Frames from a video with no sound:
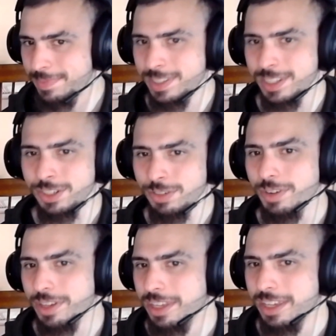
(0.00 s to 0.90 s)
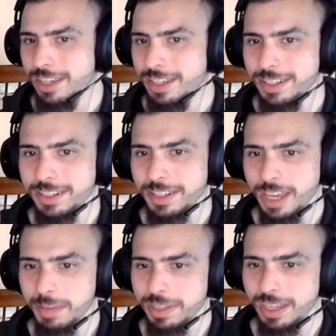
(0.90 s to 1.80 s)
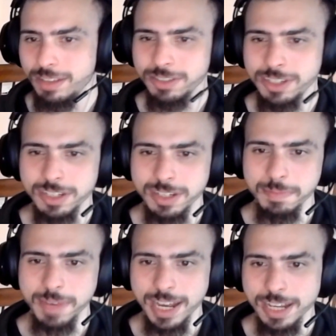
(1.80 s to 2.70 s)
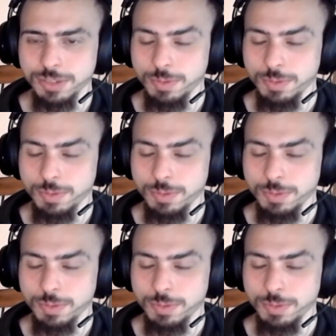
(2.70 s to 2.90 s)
destroy the gaming ecosystem as